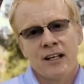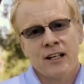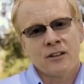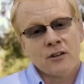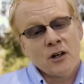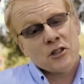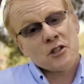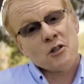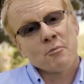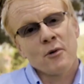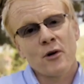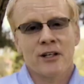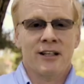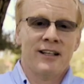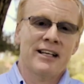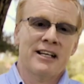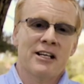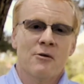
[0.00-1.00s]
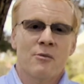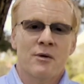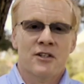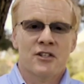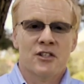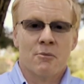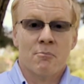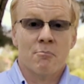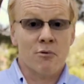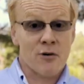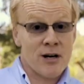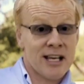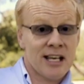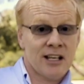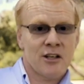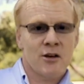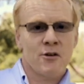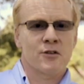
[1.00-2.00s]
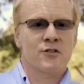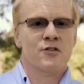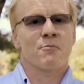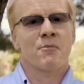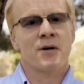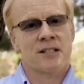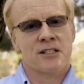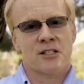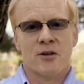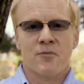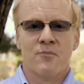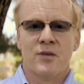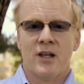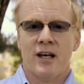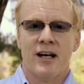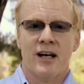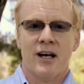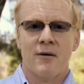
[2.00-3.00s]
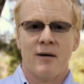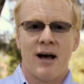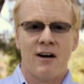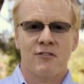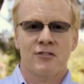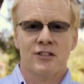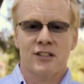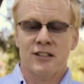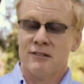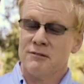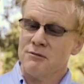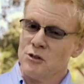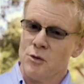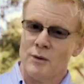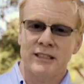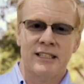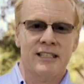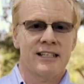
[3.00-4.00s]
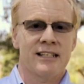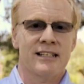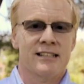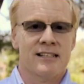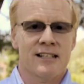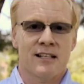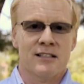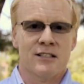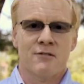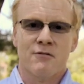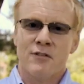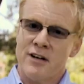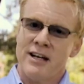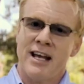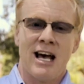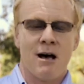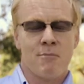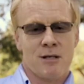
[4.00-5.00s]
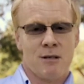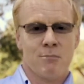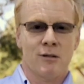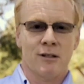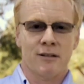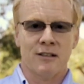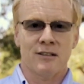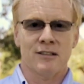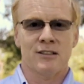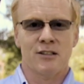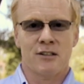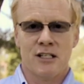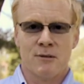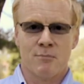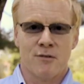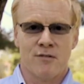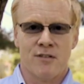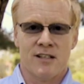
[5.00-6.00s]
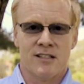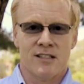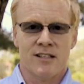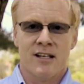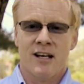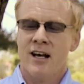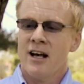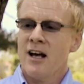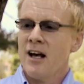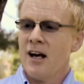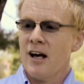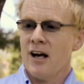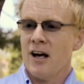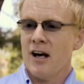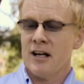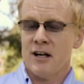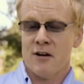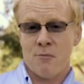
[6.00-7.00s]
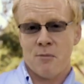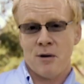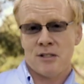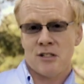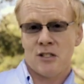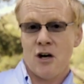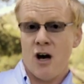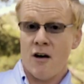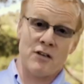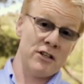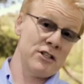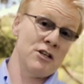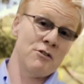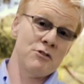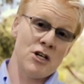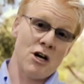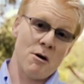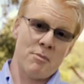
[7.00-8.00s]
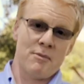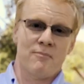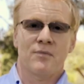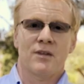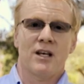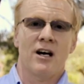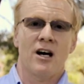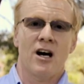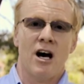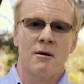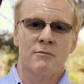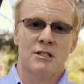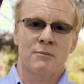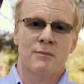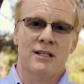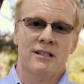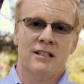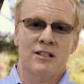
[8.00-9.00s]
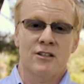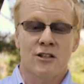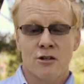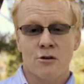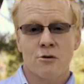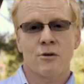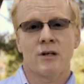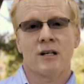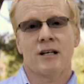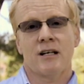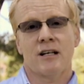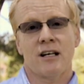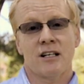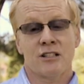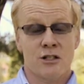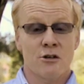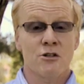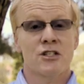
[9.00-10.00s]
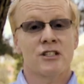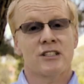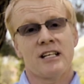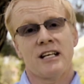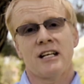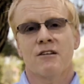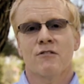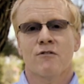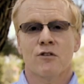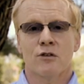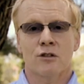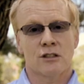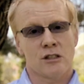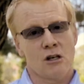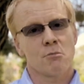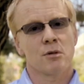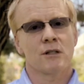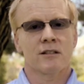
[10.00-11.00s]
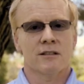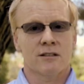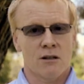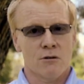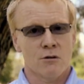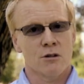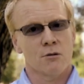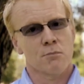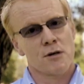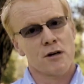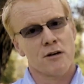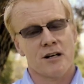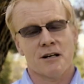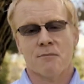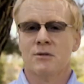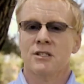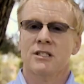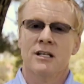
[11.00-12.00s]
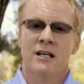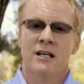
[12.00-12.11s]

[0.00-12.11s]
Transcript: Nigel Boyle here with some breaking news from Pitzer. After 20 years as a very happy political studies professor here at Pitzer, I've got a new job. I'm to be the new Associate Dean for Global and Local Programs.